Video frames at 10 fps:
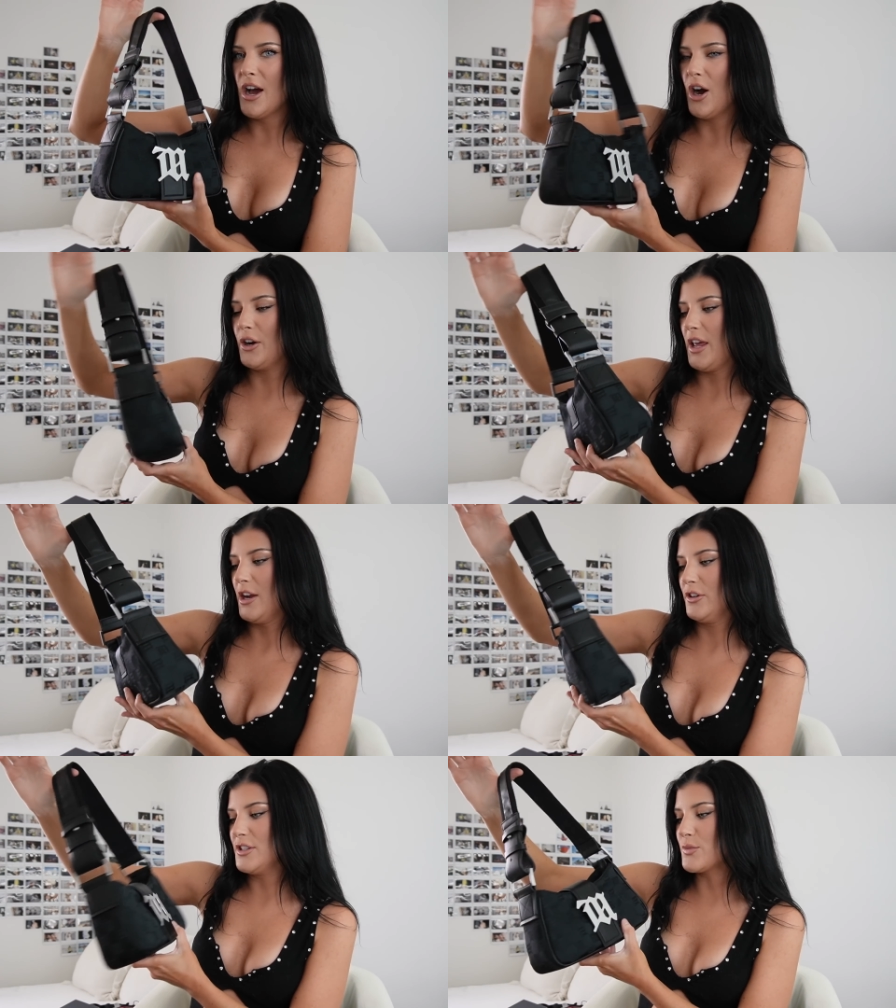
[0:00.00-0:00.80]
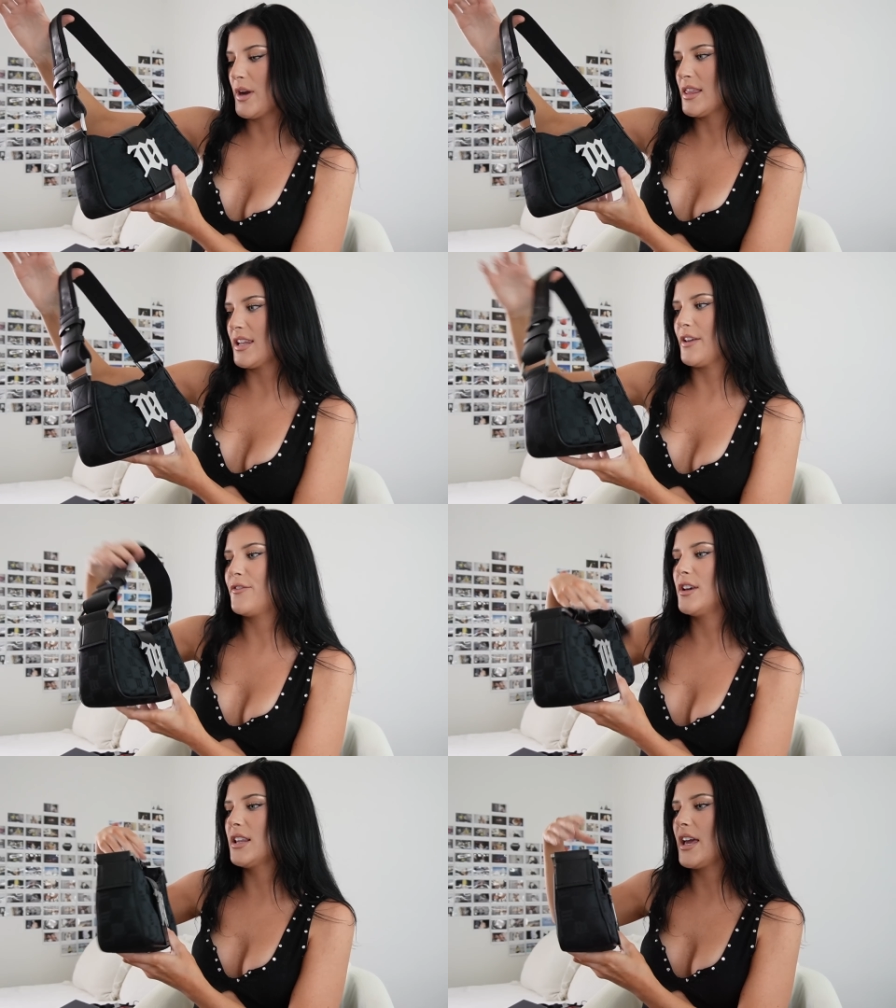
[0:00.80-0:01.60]
on errands with. And I
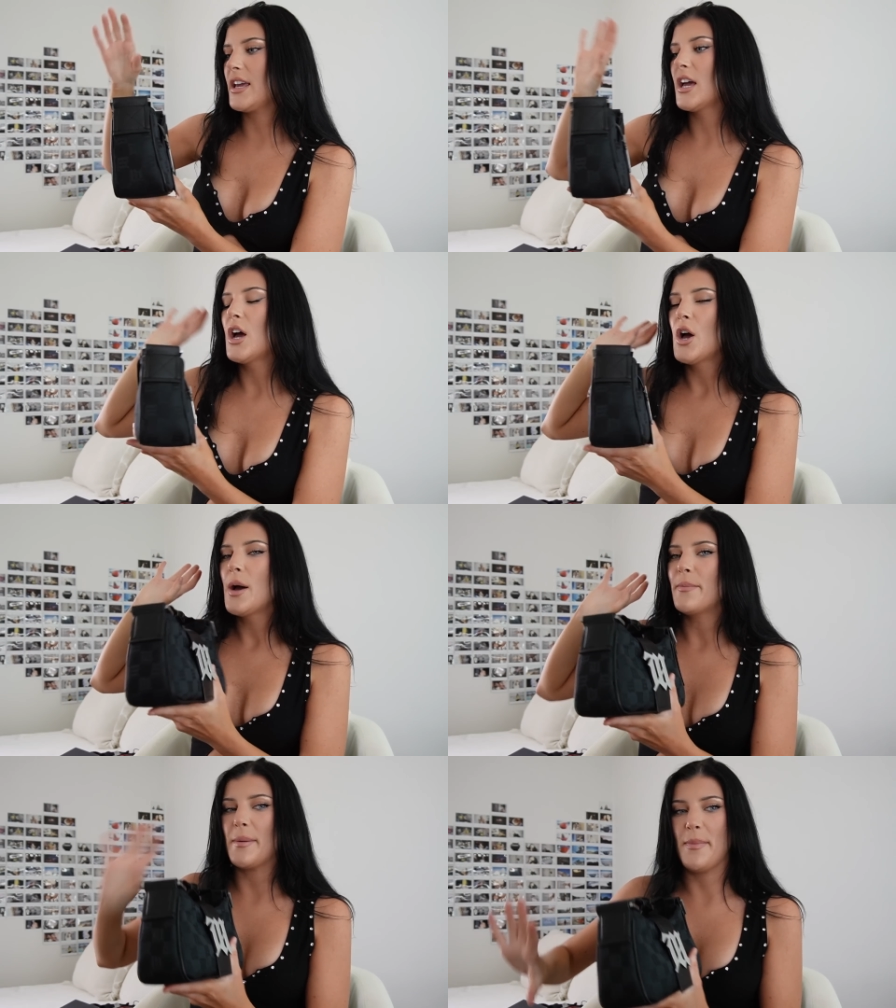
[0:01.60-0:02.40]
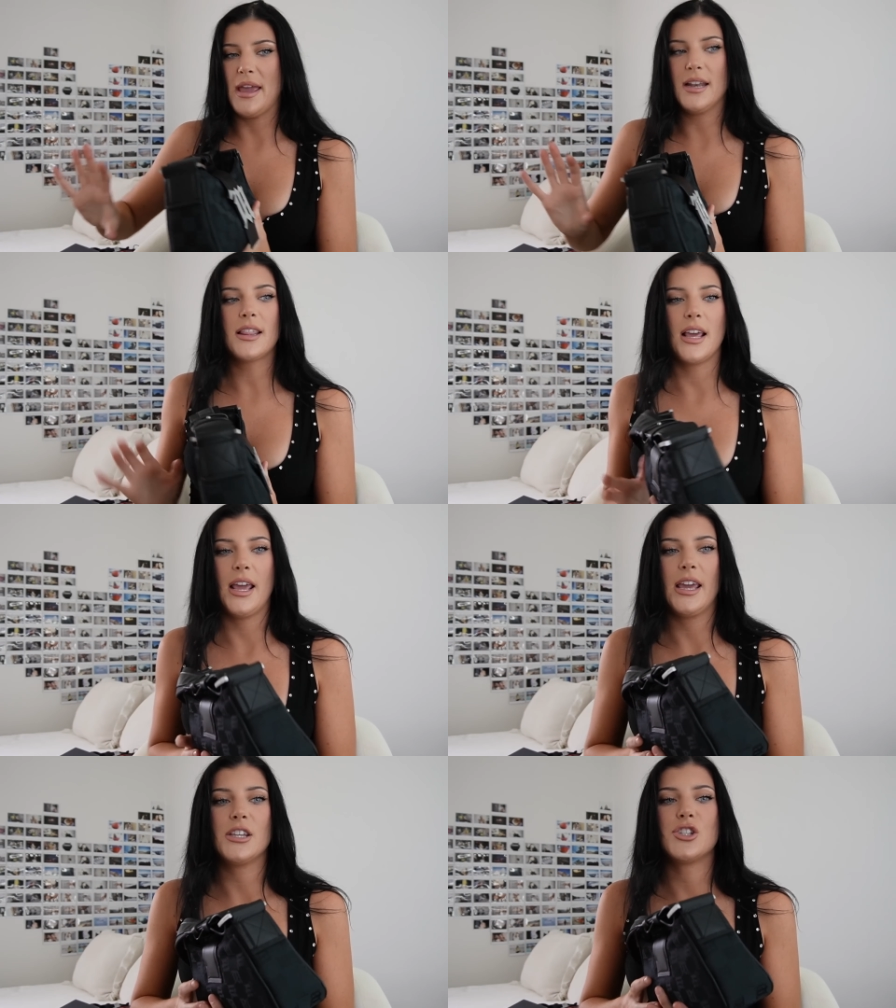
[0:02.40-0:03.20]
feel like my main
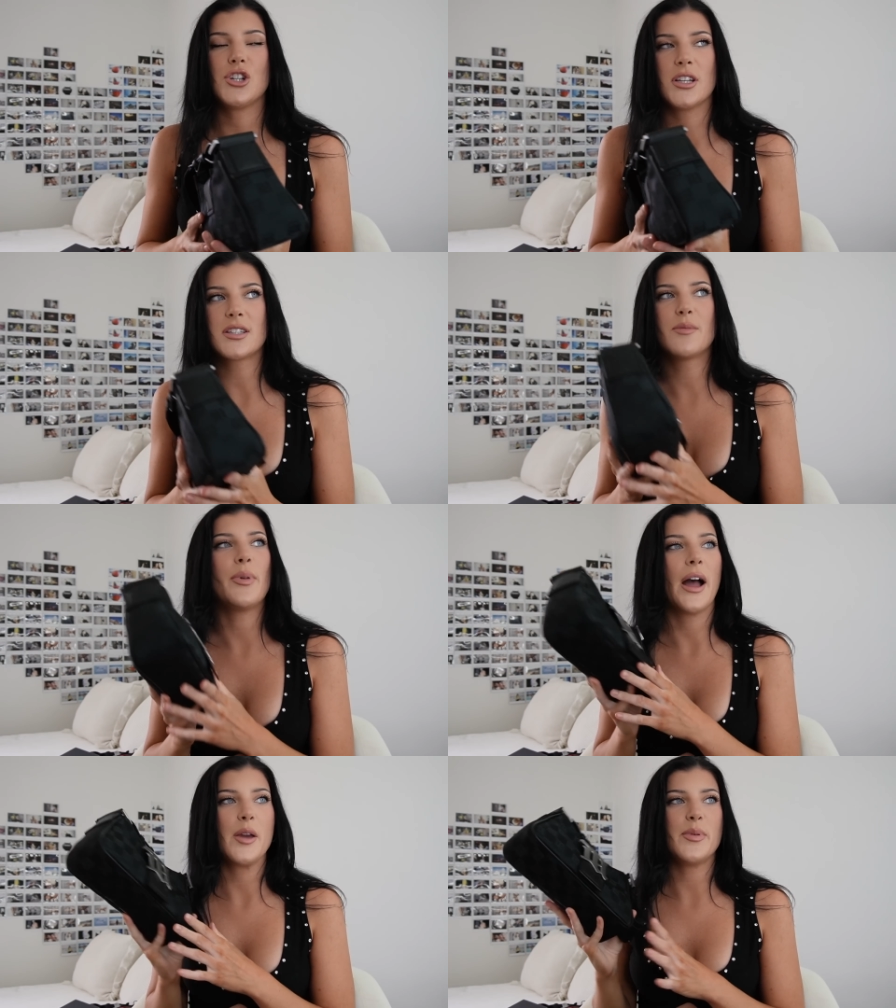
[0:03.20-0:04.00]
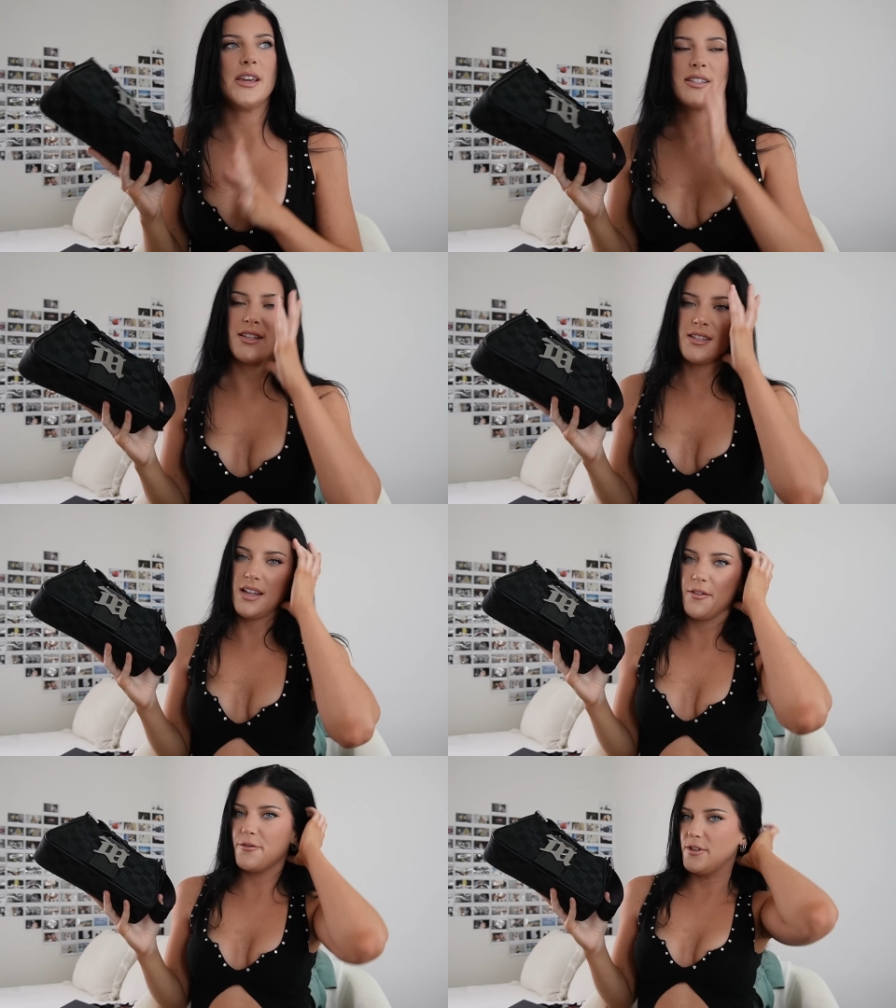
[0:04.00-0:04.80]
thing is just to buy pieces
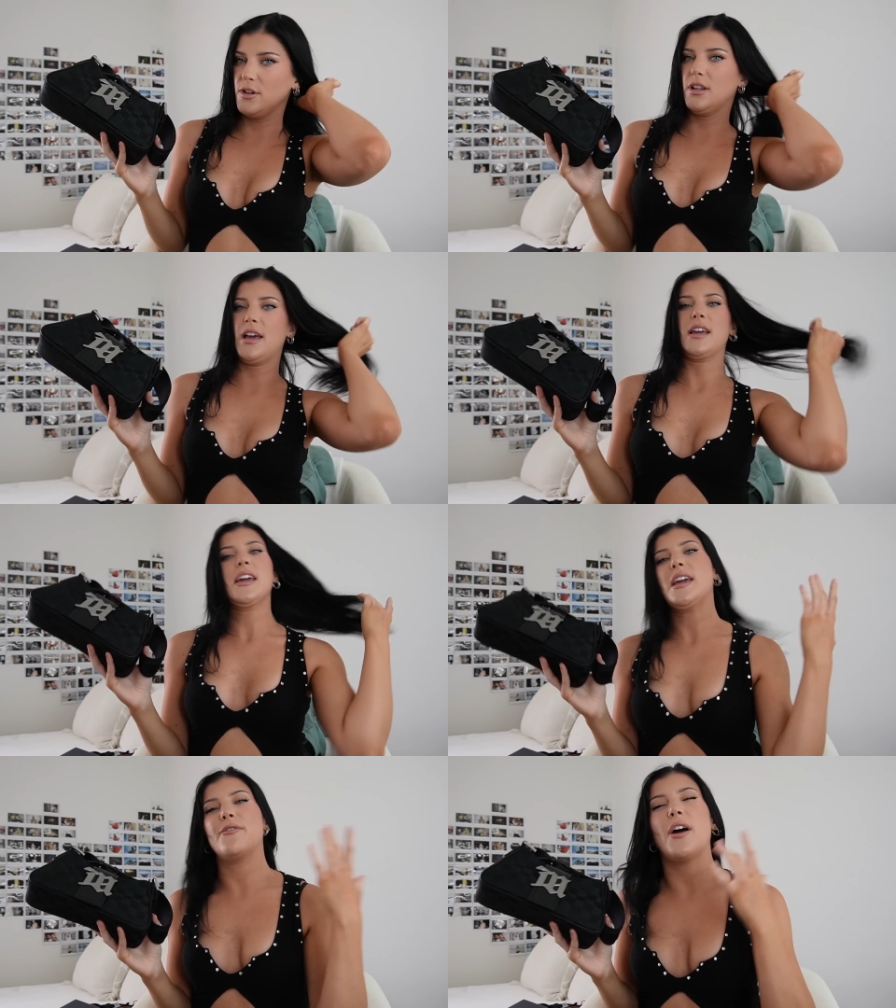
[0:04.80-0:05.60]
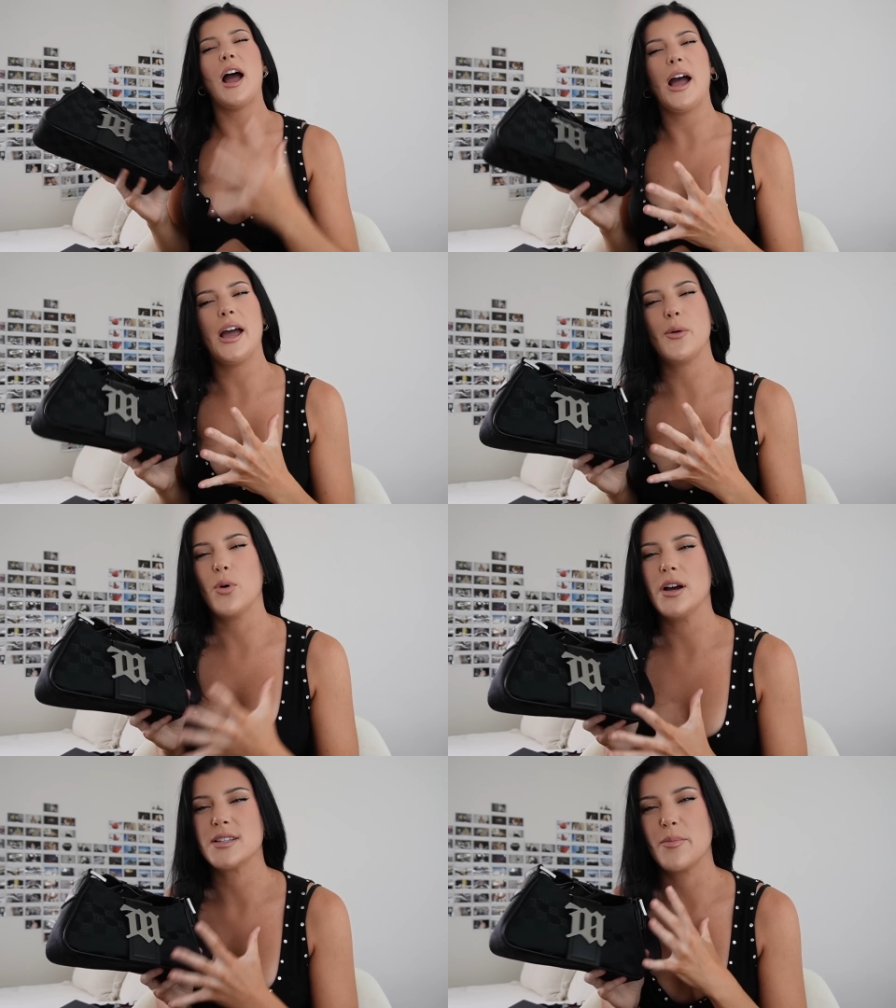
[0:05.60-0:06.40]
that feel like if I
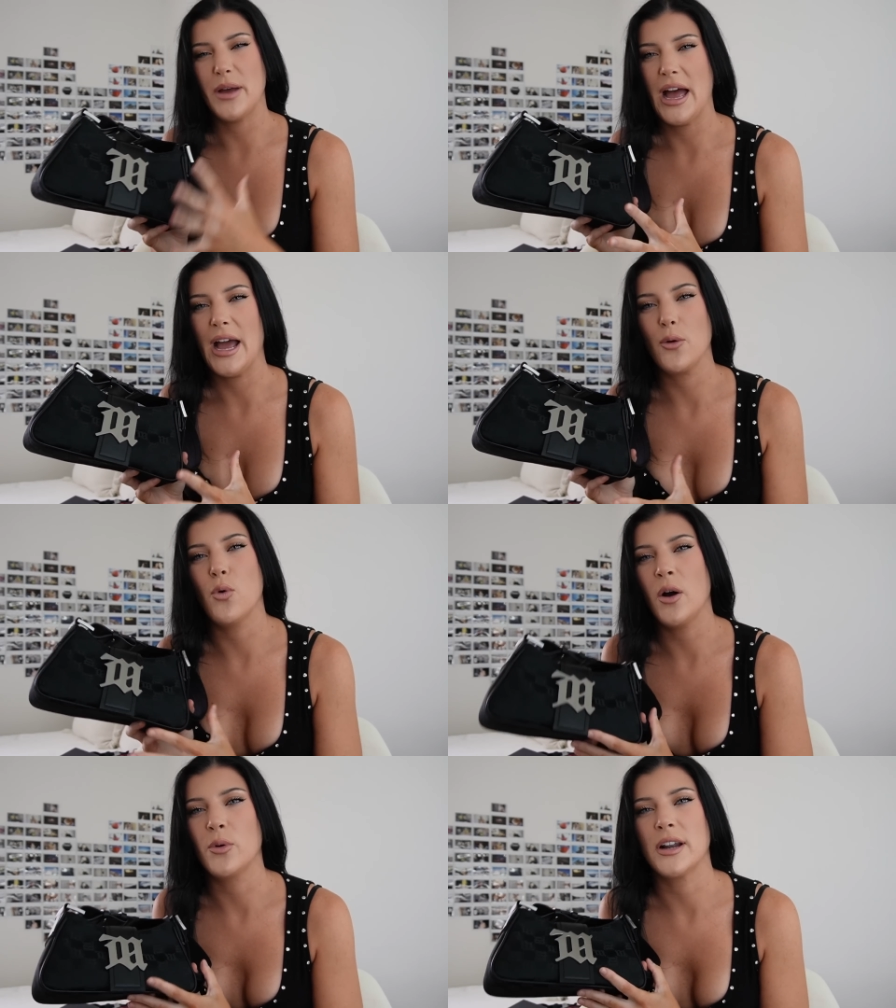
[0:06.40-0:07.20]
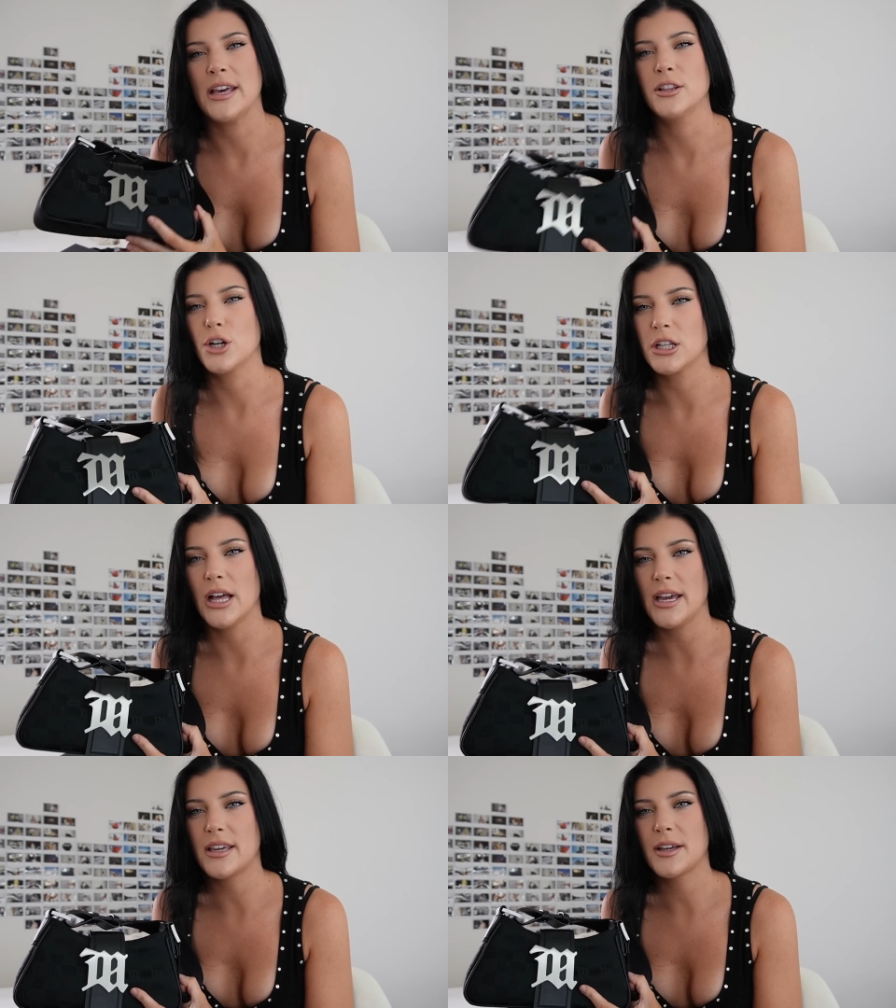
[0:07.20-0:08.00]
was a bag, what would I look
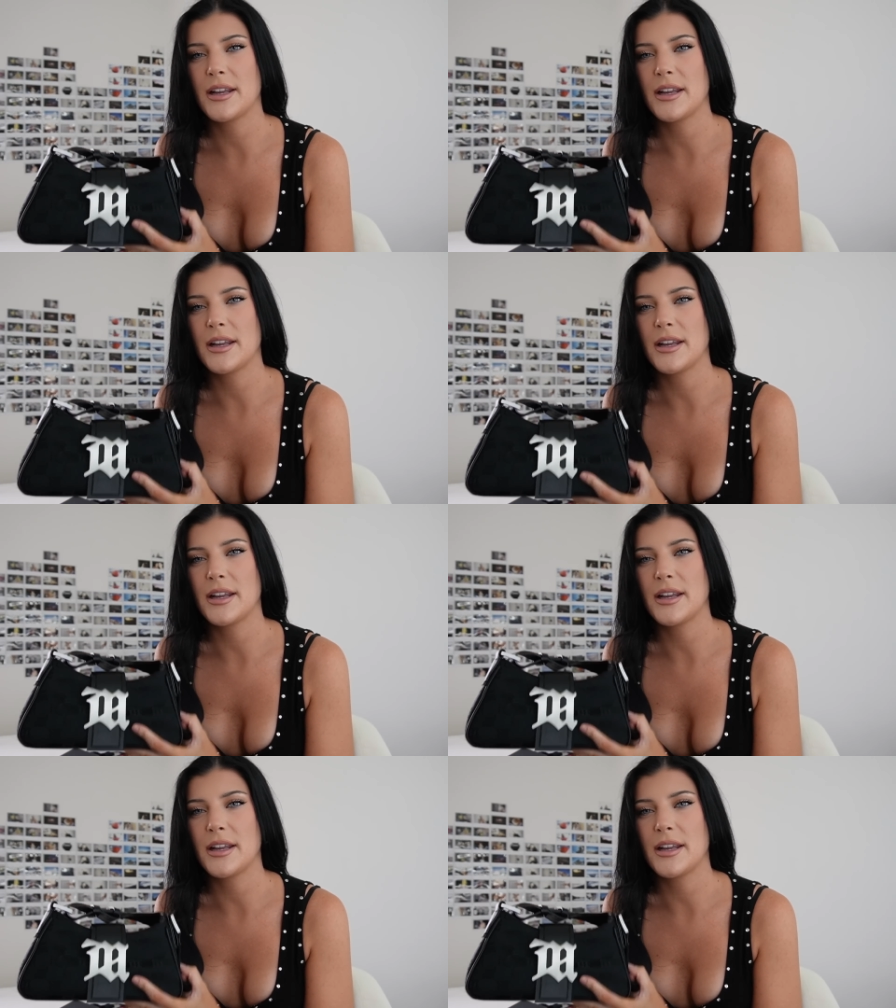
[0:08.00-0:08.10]
like?